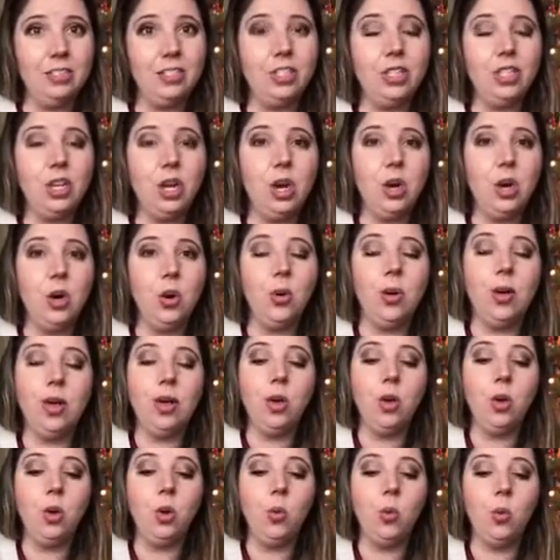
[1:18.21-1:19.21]
So
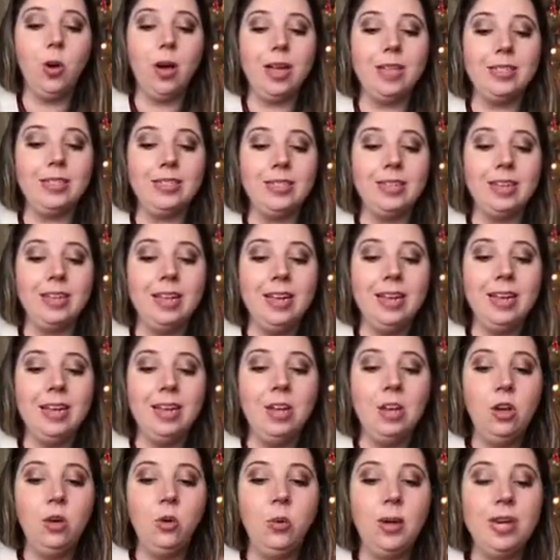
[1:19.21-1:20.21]
what
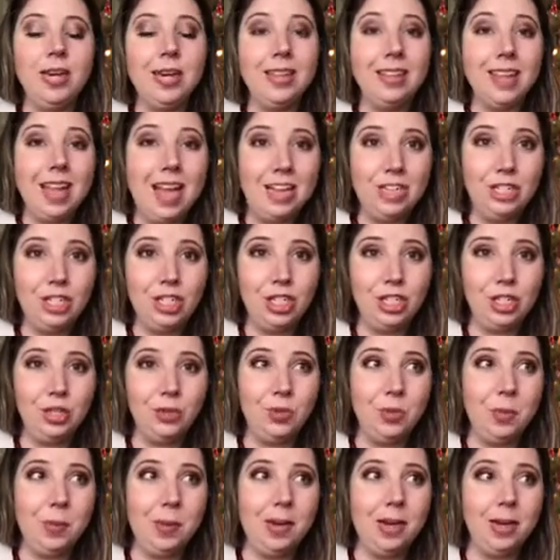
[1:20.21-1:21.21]
we did last year
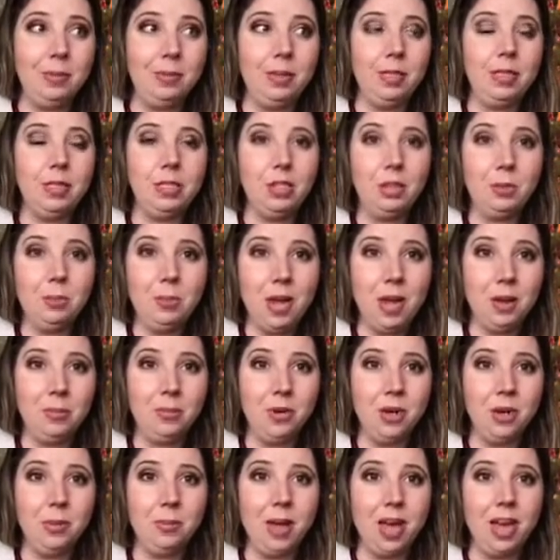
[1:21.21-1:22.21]
is we made up these little
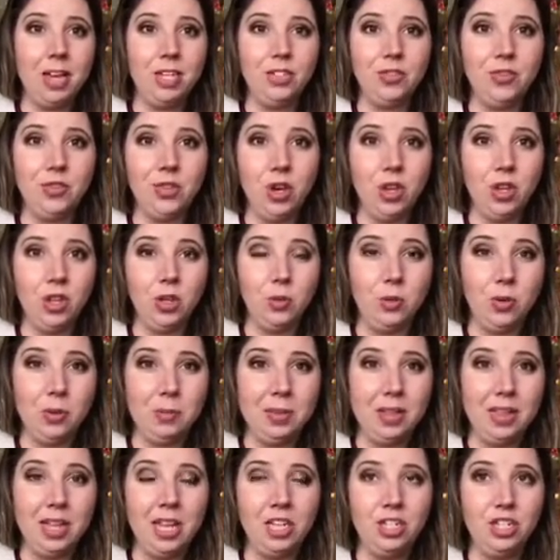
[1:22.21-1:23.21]
pampering bags for all the
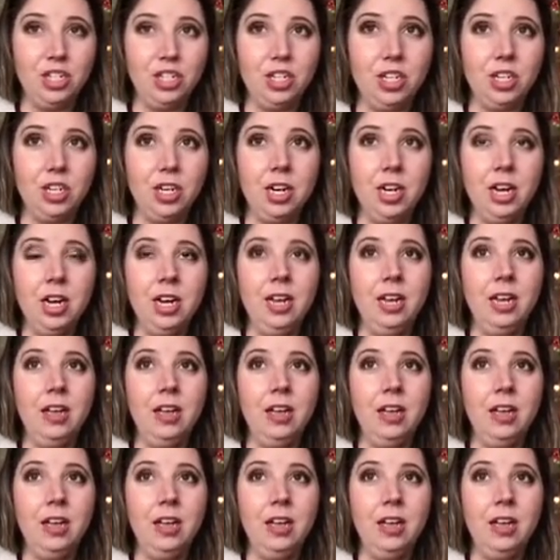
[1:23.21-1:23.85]
women last year